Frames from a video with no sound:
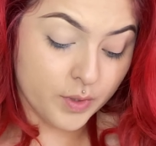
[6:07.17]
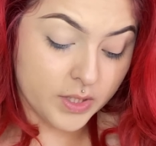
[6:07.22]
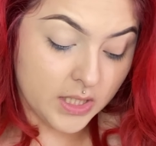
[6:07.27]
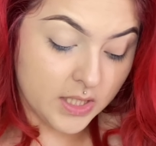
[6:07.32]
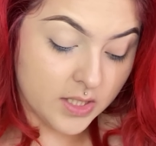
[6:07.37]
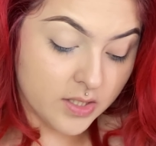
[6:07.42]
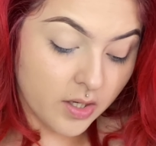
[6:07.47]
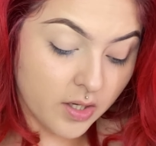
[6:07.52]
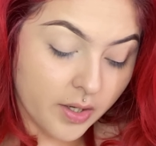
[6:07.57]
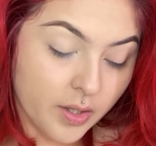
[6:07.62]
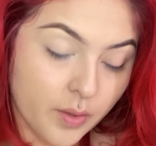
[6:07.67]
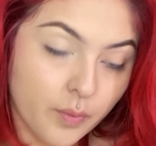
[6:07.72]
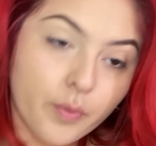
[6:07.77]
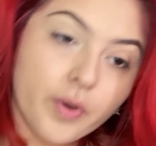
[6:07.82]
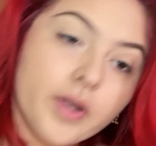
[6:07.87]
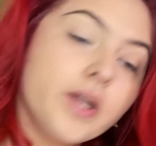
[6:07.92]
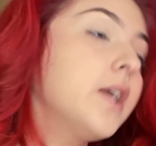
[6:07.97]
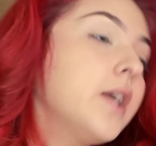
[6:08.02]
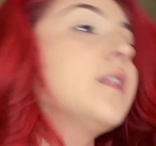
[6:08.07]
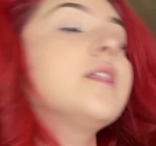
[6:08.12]
He started
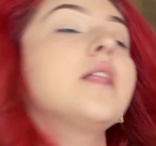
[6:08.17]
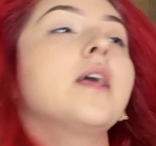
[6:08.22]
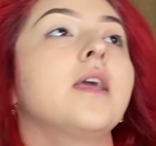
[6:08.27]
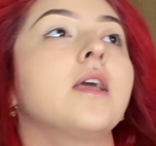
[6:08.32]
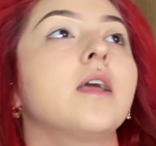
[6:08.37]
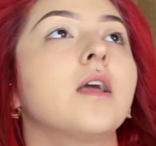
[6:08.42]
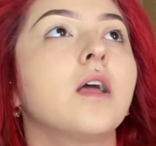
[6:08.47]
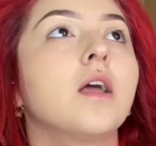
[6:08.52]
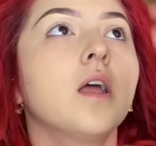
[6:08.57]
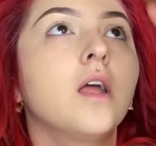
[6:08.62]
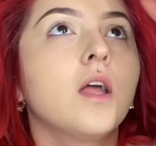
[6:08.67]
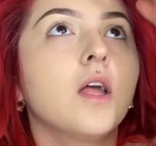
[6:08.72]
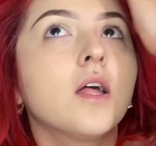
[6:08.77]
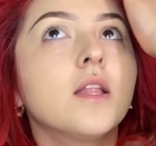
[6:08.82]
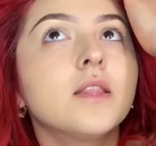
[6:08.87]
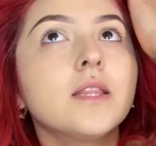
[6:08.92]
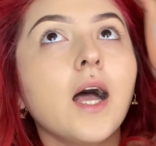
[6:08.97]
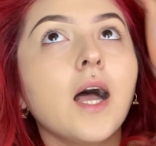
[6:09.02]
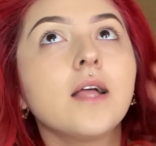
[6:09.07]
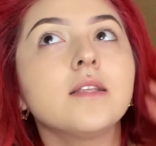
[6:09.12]
working like
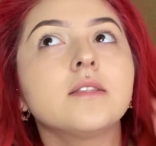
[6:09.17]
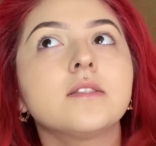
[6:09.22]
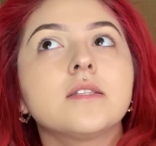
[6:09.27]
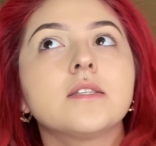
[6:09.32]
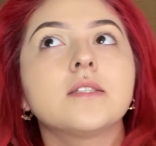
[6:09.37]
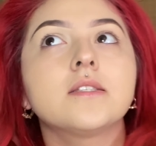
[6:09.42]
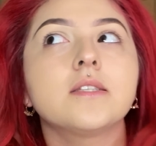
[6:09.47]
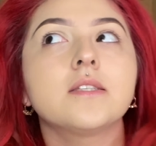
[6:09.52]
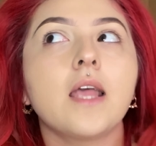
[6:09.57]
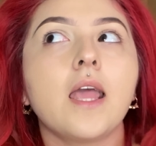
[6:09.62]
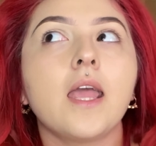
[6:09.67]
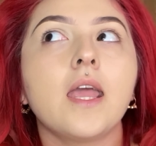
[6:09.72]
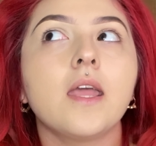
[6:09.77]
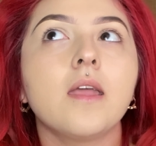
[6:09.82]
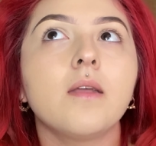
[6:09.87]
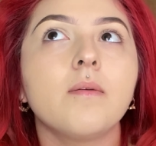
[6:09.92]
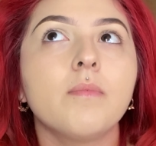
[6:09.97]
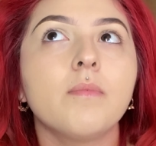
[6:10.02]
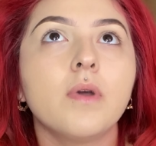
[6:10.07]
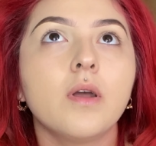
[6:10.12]
that
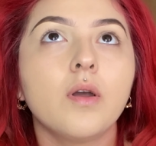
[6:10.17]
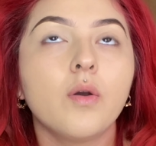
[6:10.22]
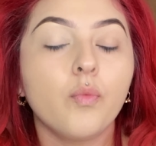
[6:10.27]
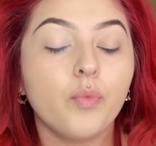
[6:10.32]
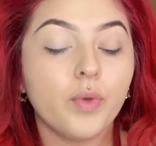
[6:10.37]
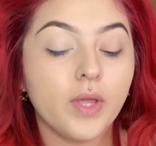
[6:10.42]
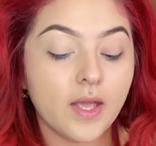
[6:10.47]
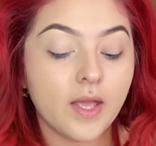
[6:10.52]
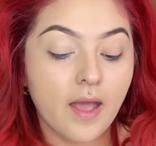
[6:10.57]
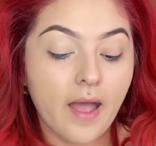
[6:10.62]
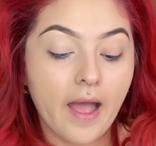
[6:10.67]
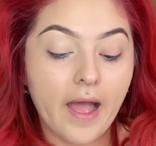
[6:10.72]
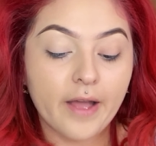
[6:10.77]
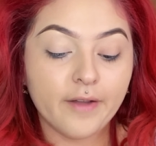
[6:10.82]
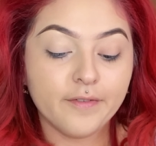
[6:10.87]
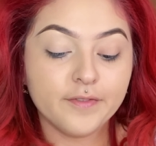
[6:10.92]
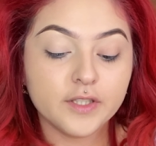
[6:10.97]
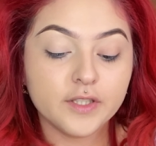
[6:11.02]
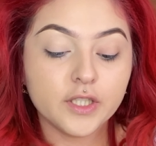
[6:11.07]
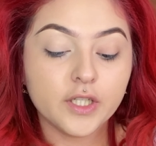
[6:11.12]
same week
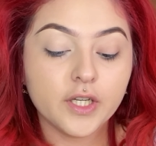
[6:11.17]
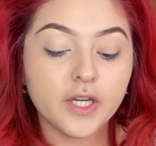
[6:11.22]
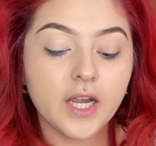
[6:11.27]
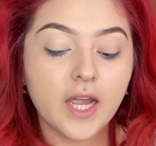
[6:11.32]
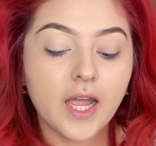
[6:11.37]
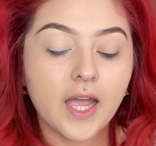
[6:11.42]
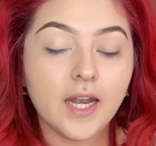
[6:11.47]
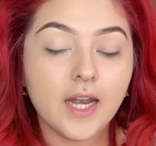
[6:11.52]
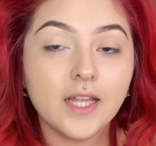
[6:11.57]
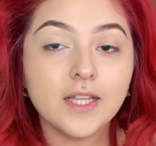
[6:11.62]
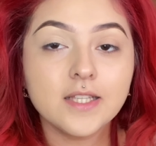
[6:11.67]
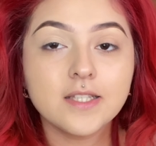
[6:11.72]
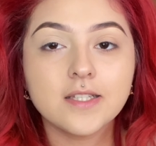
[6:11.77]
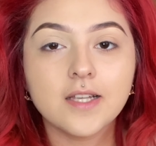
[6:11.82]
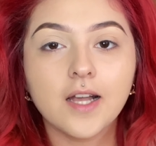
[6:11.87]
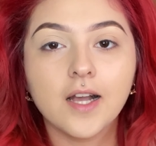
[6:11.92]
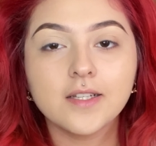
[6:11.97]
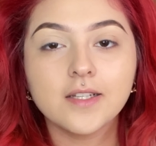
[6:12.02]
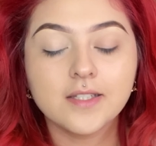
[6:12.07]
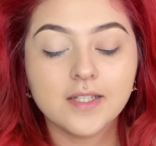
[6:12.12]
after, and it
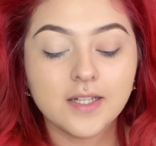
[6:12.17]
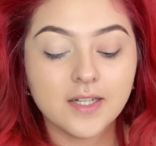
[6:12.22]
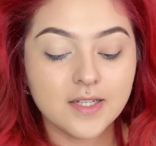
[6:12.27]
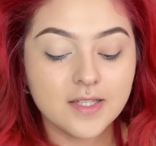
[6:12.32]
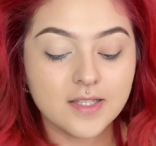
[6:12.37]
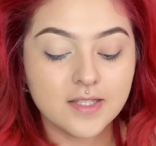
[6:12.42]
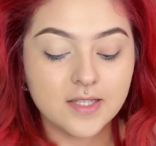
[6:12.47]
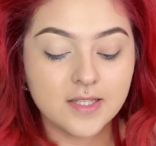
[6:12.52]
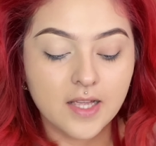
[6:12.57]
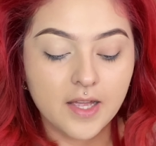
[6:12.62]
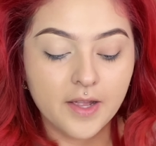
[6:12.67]
sucked because